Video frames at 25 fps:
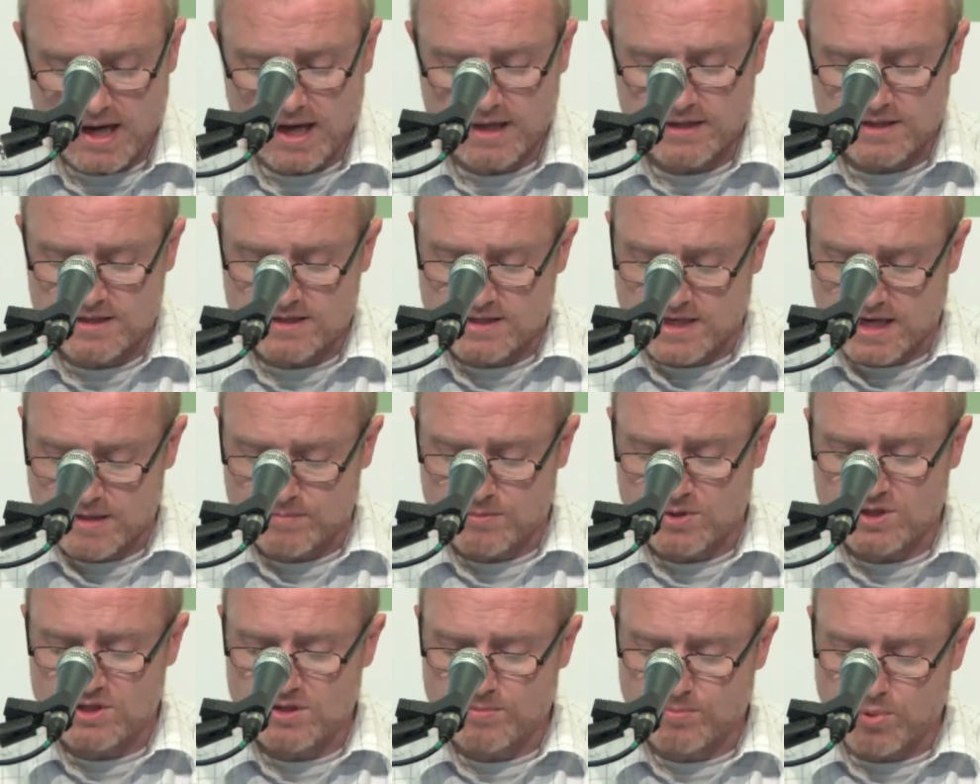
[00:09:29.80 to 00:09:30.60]
and the state
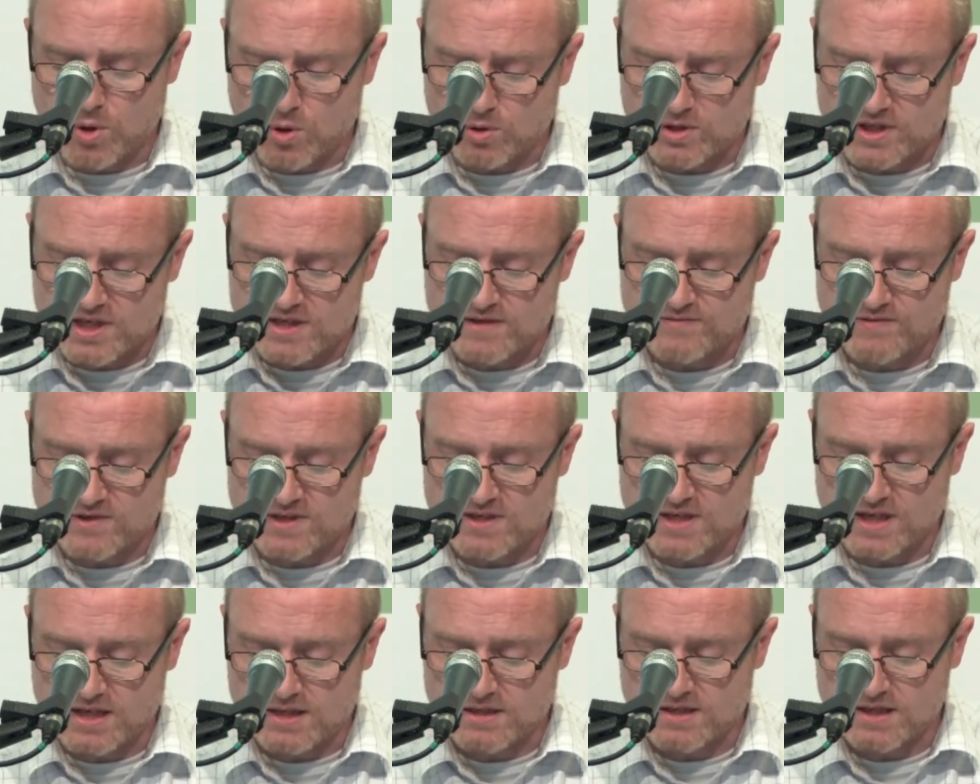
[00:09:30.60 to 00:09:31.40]
must support these
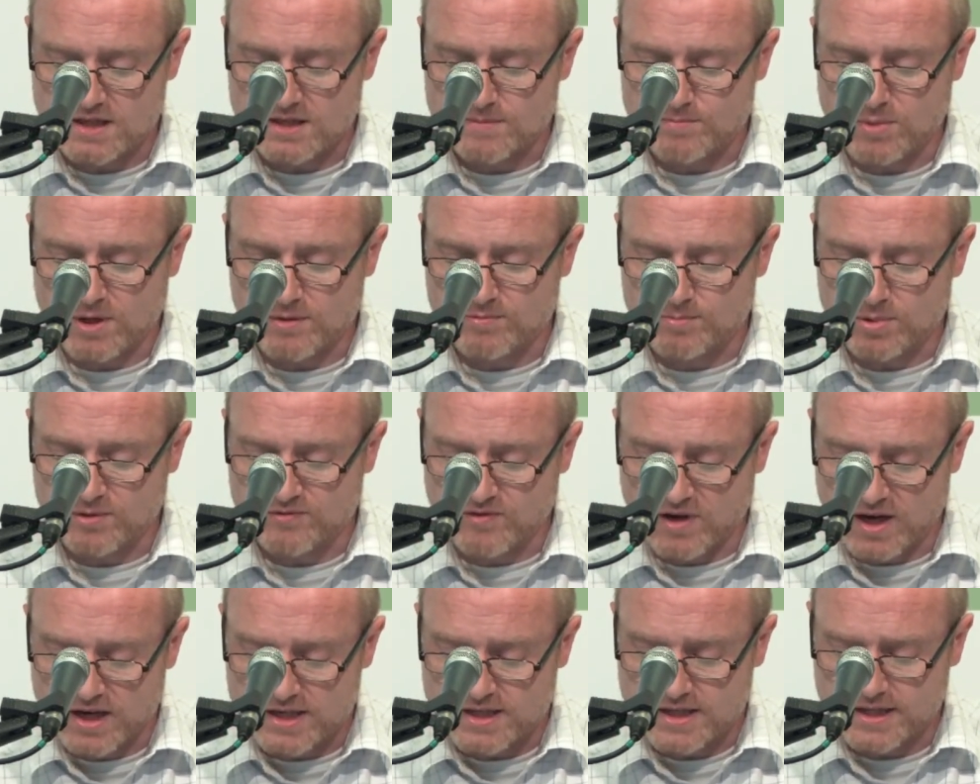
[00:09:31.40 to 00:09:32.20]
facilities by
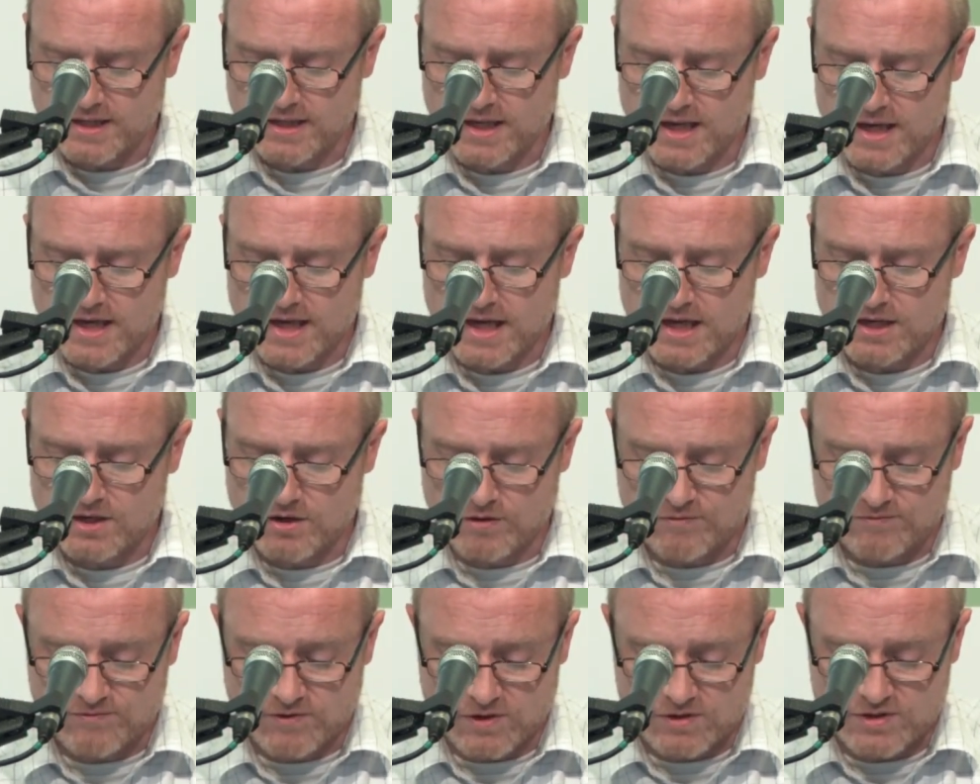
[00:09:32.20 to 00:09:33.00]
providing
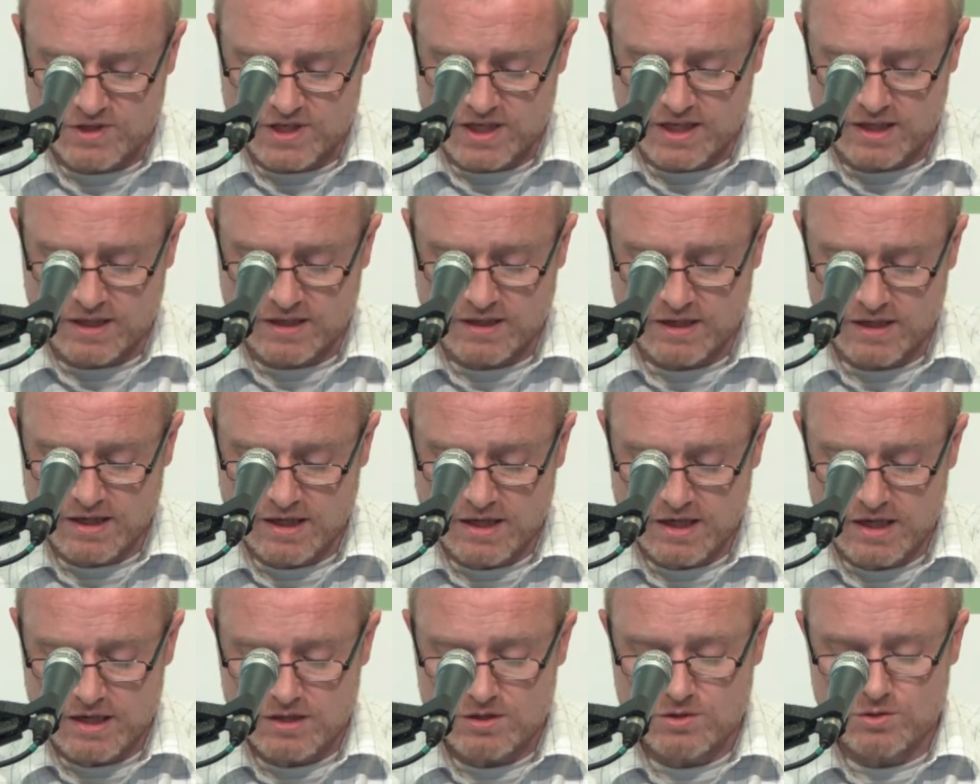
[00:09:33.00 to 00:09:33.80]
enough funding
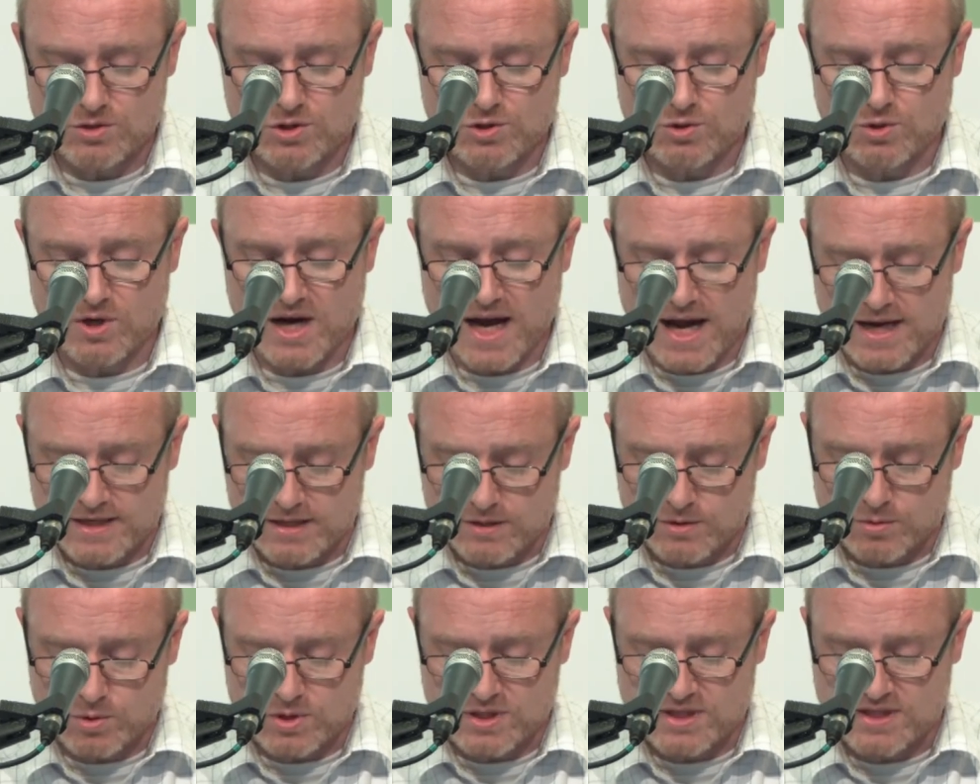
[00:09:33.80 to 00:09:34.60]
to ensure
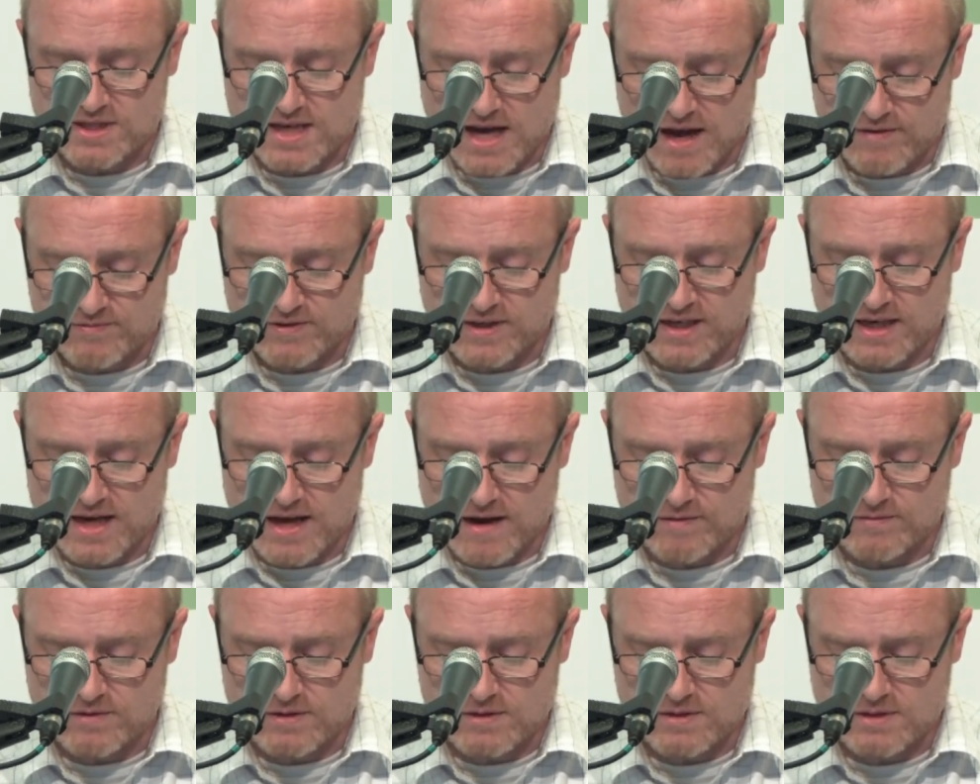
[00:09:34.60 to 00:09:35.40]
adequate staffing
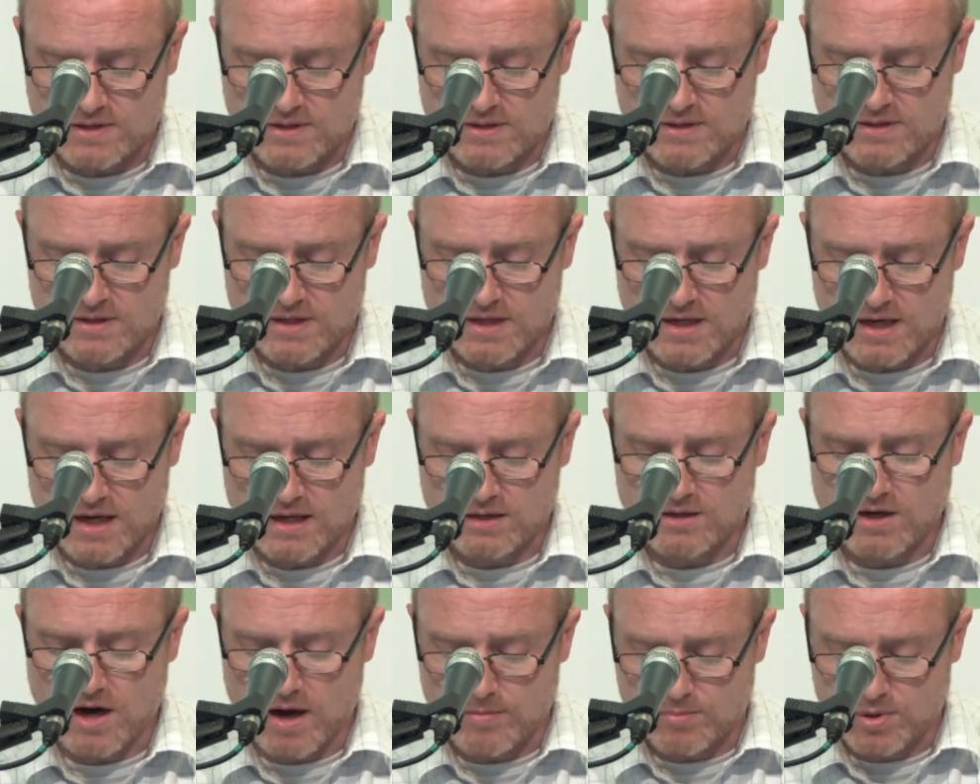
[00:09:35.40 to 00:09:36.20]
levels
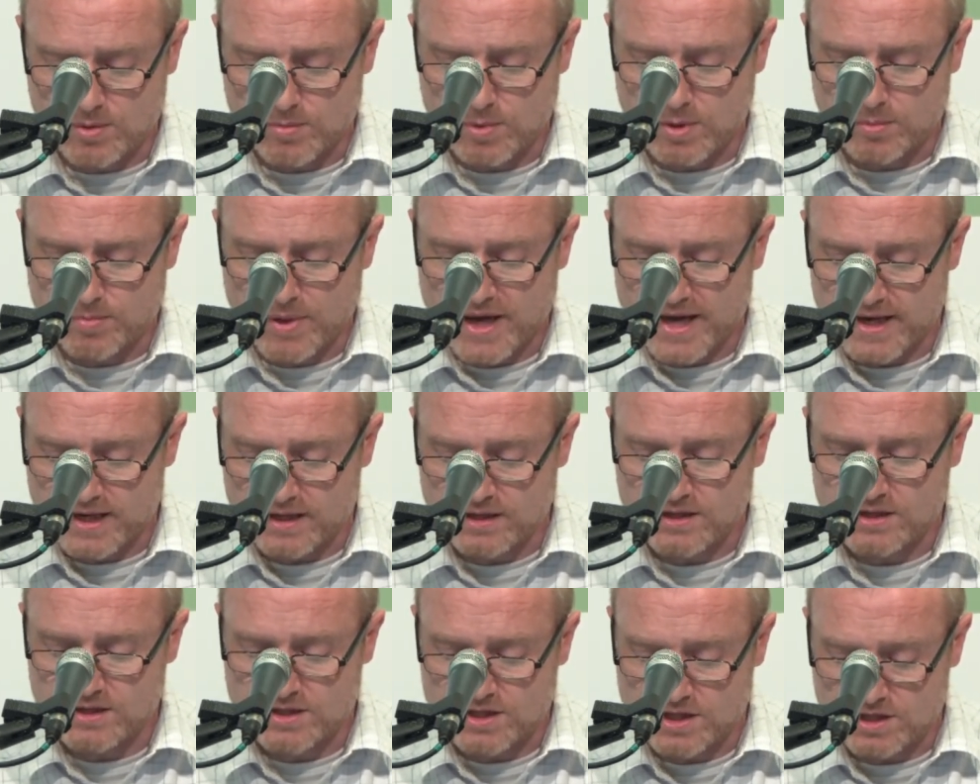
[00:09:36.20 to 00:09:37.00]
and comparable pay
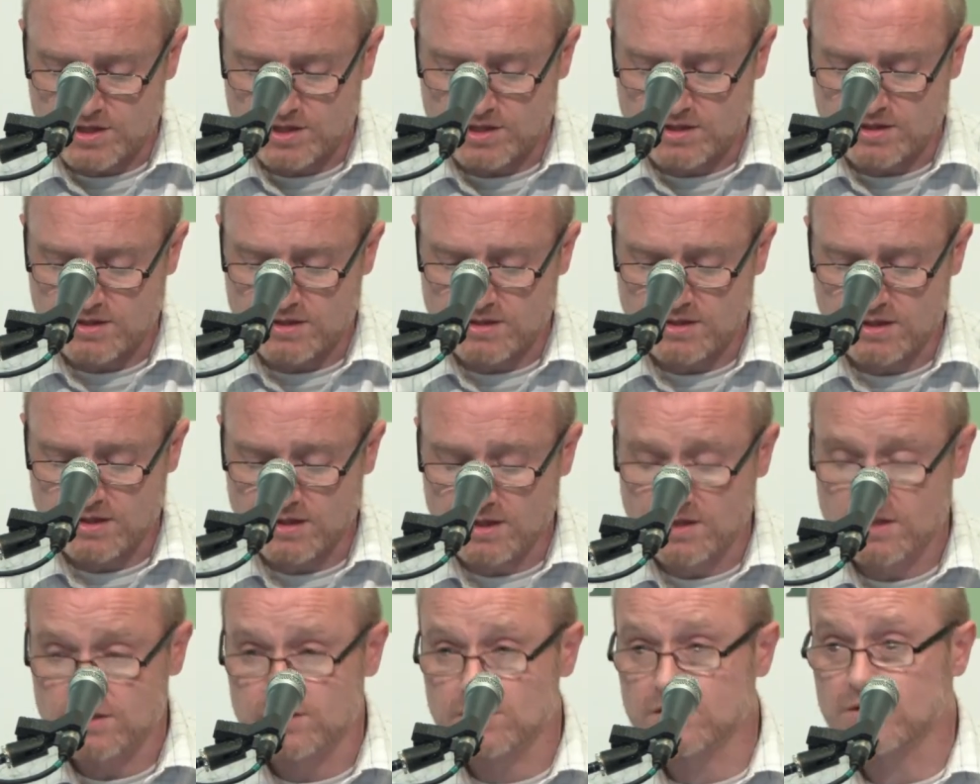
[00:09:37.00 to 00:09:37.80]
and conditions
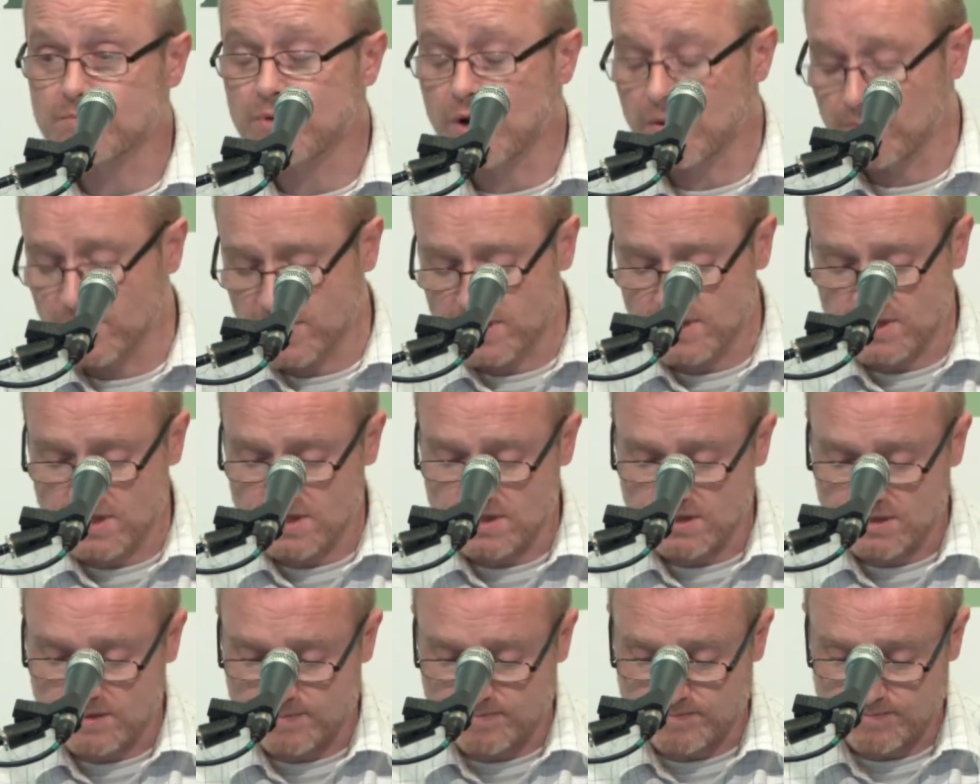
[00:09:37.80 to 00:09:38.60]
to the public
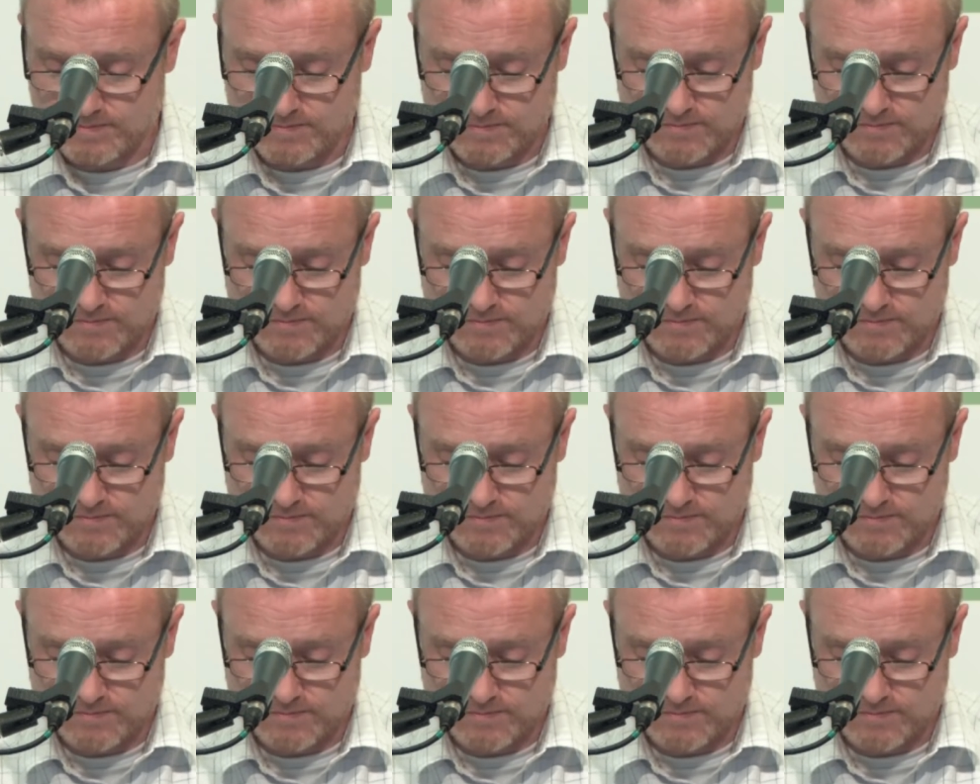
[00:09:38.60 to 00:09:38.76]
system.